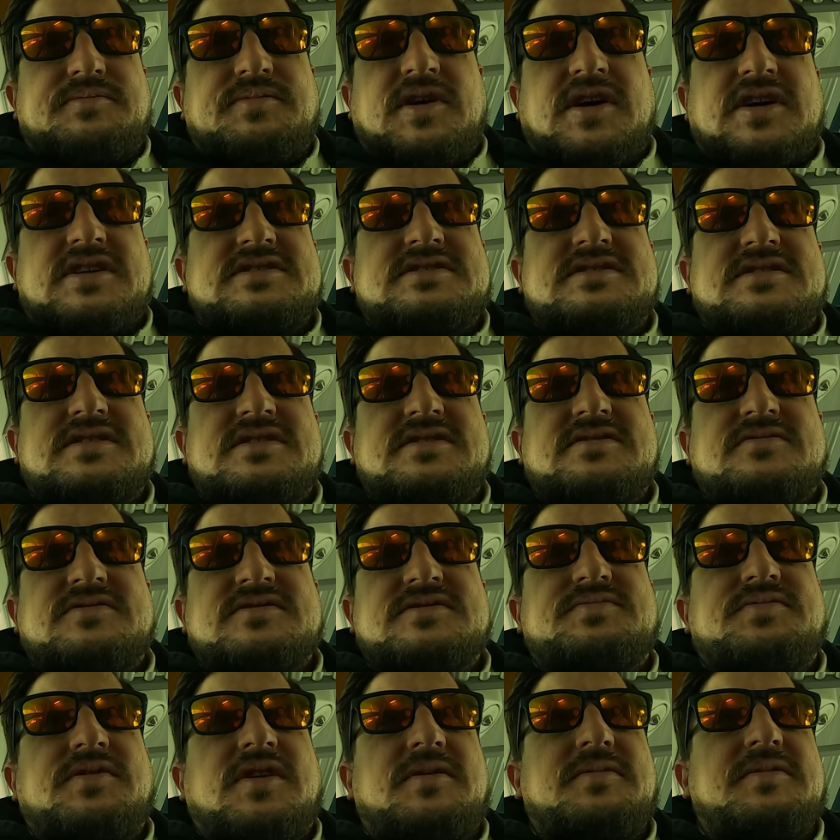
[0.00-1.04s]
pasta
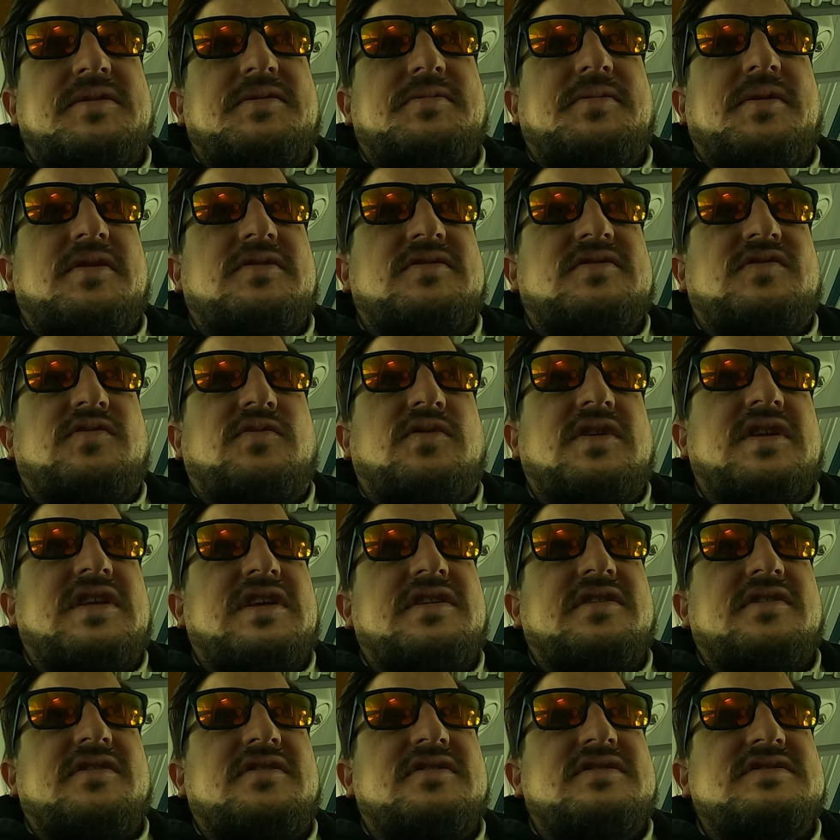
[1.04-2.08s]
was probably about
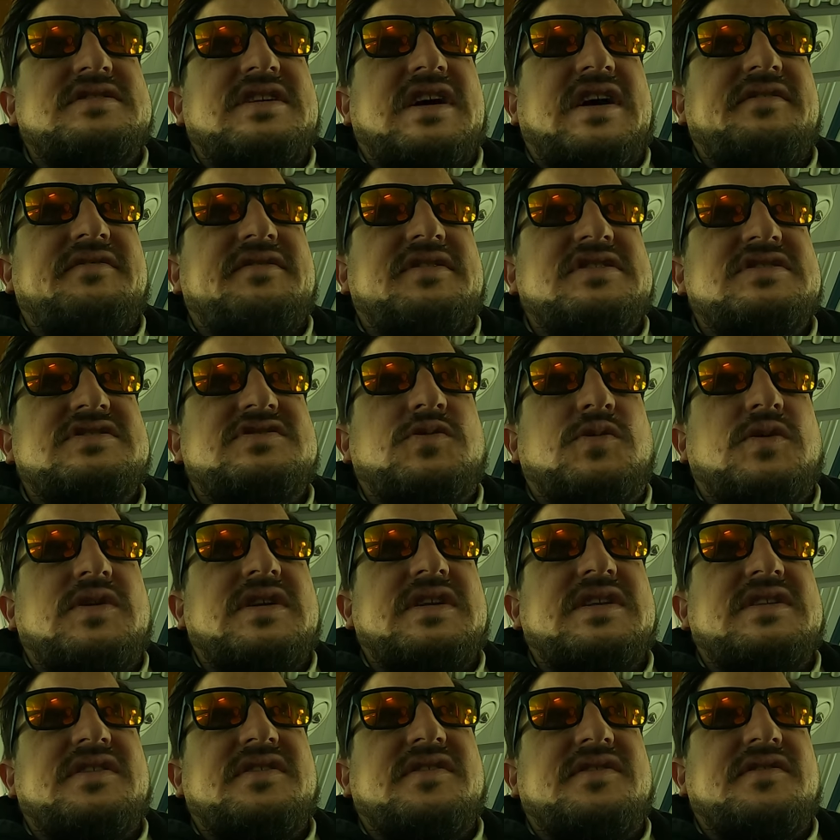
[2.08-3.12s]
20 euros average,
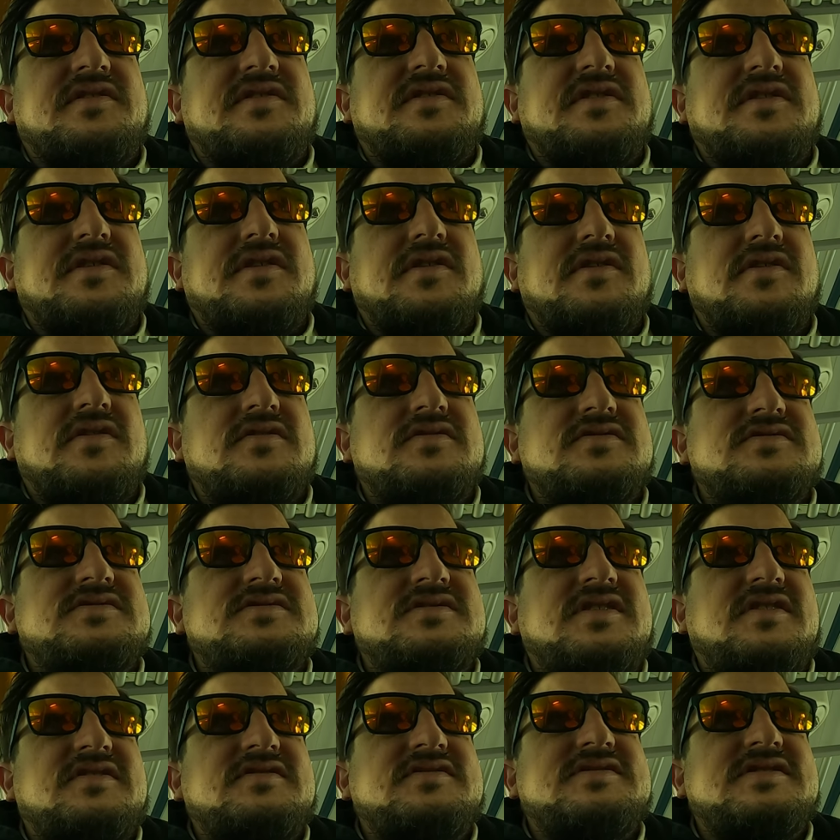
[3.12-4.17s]
20 to 30
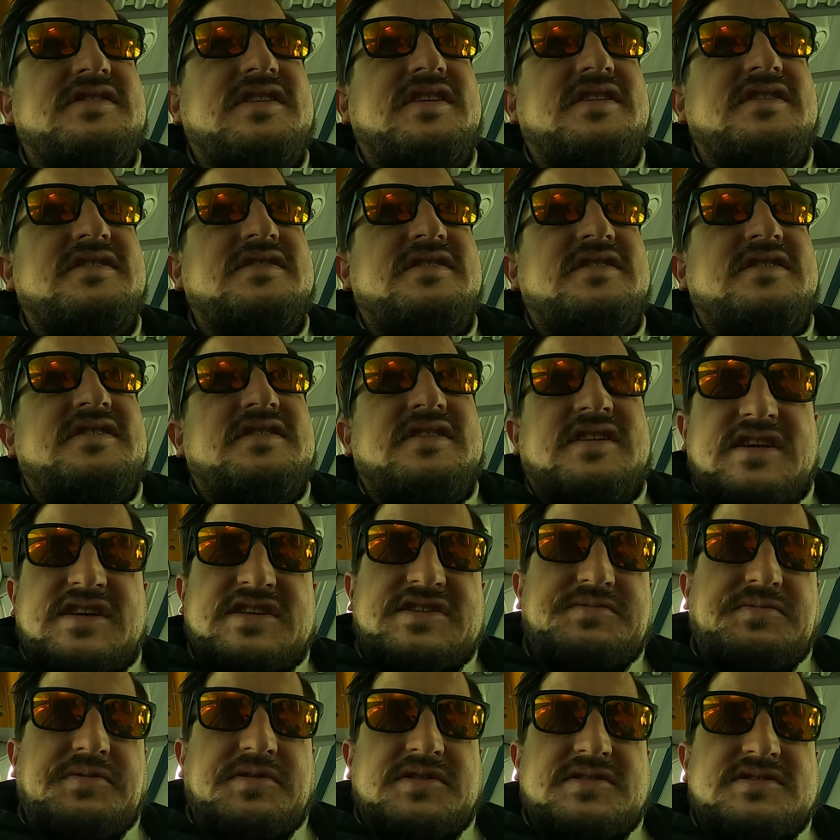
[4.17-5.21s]
euros, I'd say,
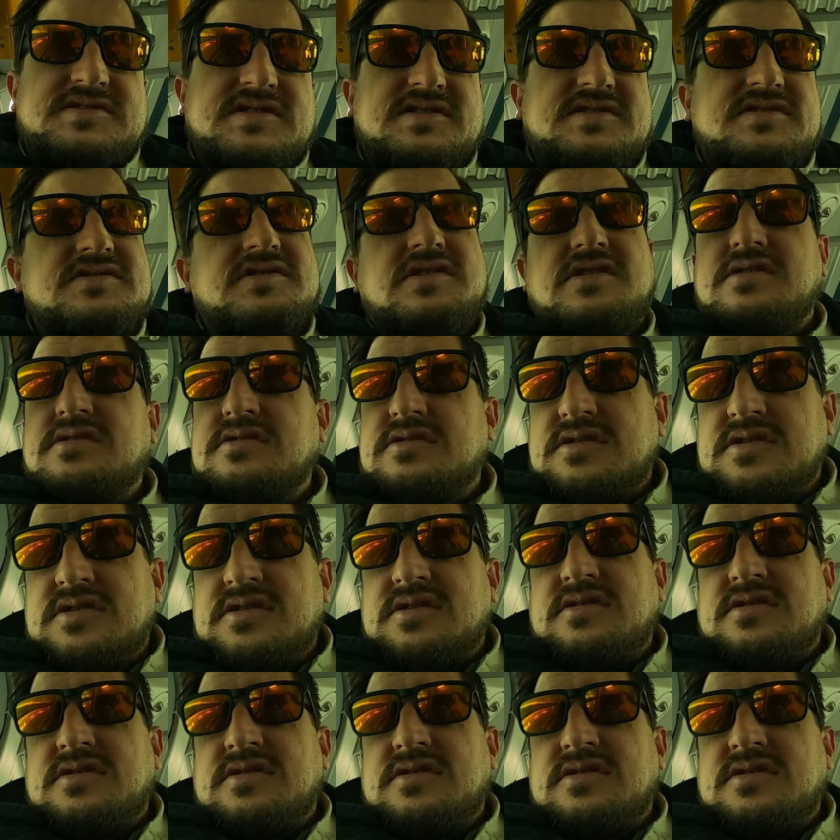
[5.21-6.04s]
each person. So,